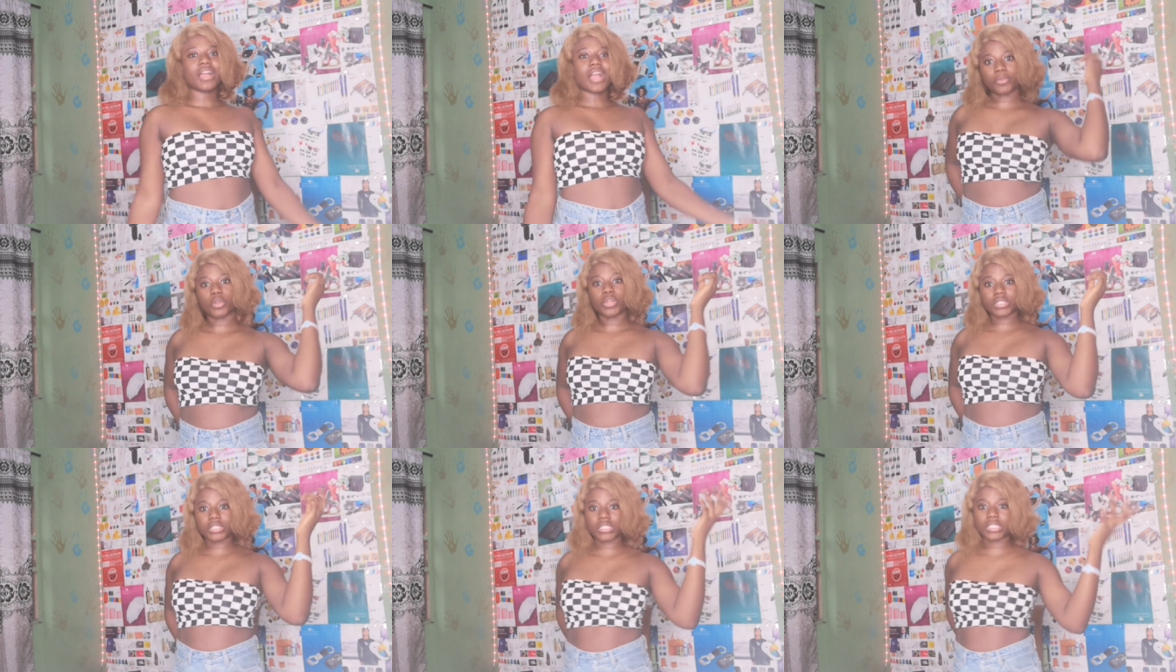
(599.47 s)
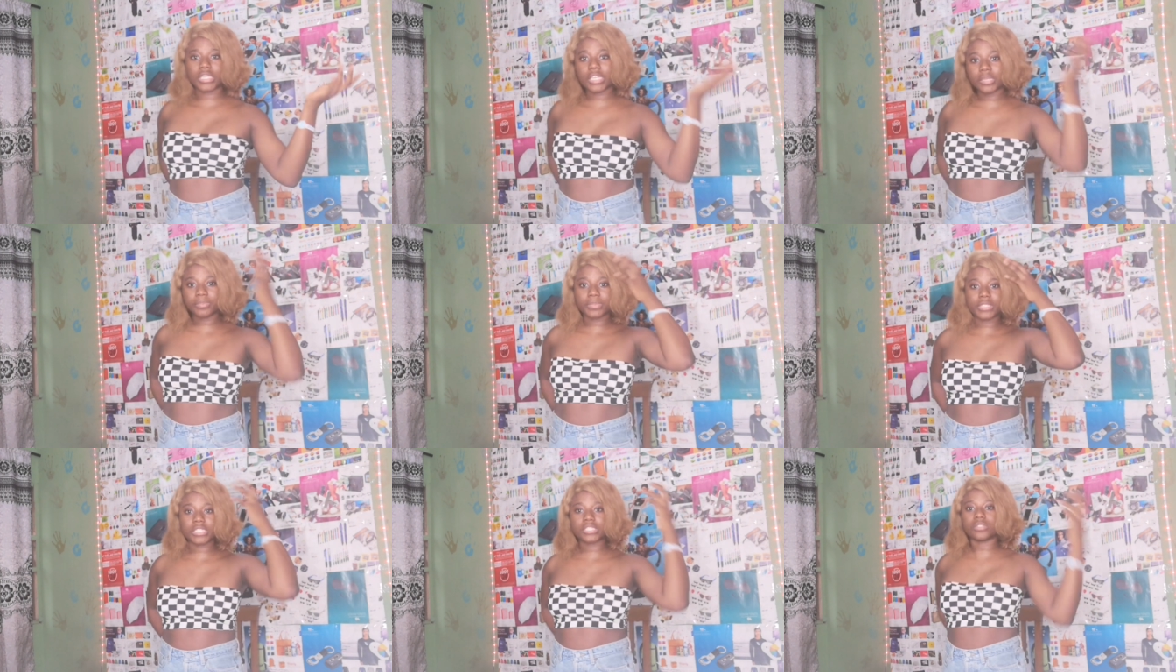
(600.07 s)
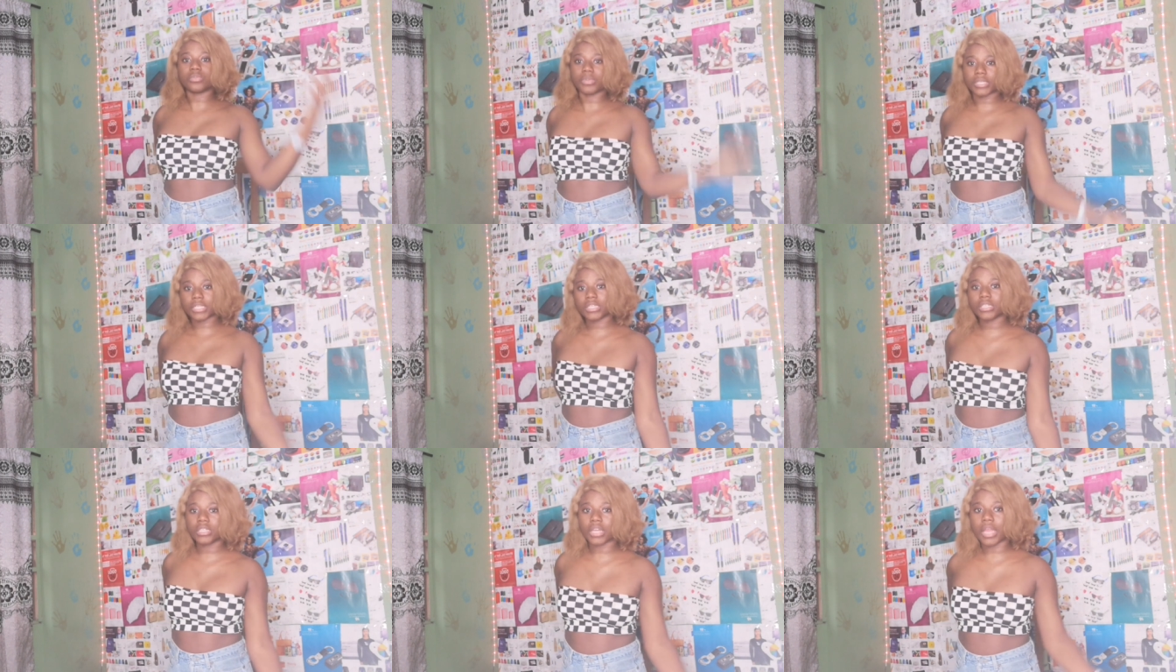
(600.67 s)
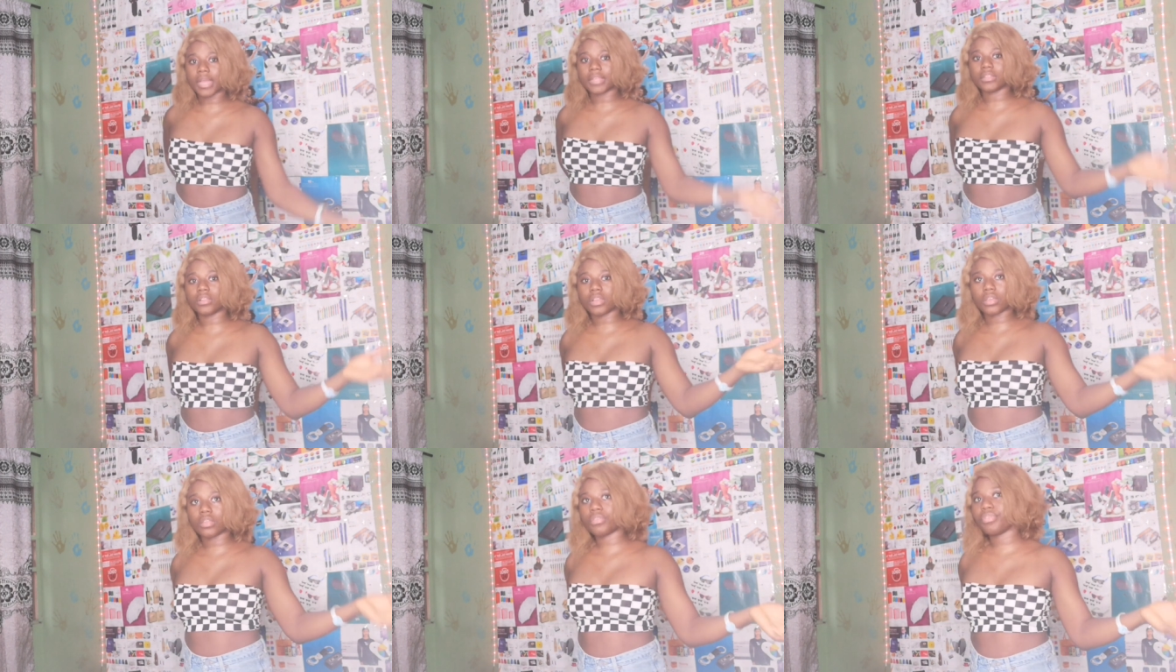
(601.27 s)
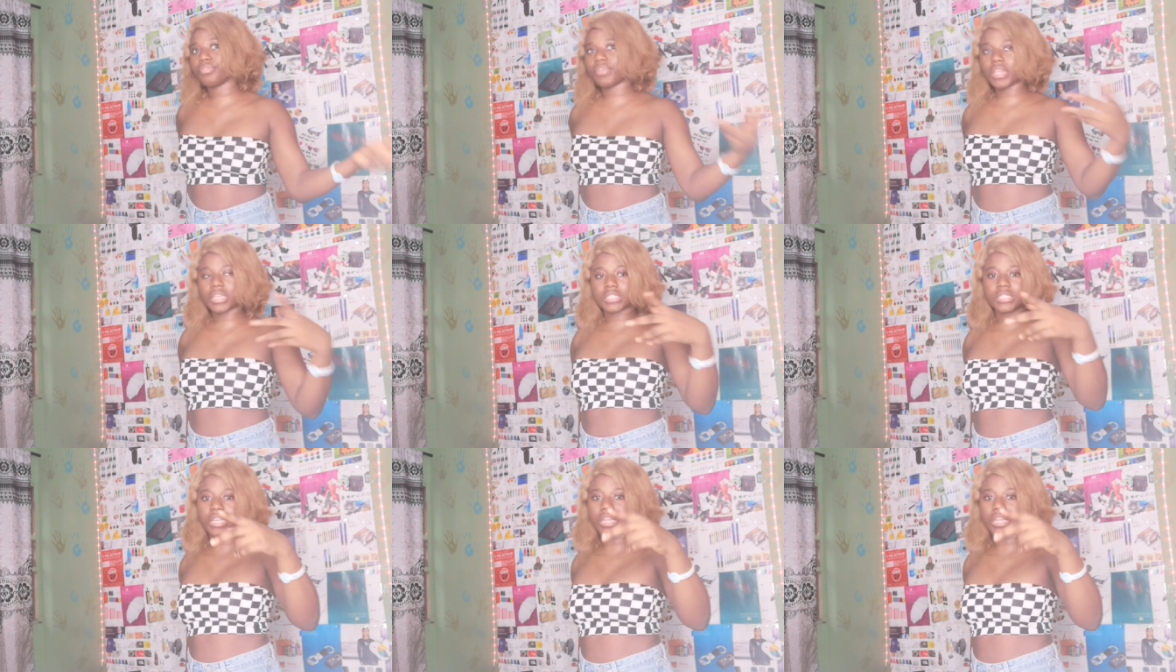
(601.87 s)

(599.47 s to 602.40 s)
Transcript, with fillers: I'm going to keep this wig and three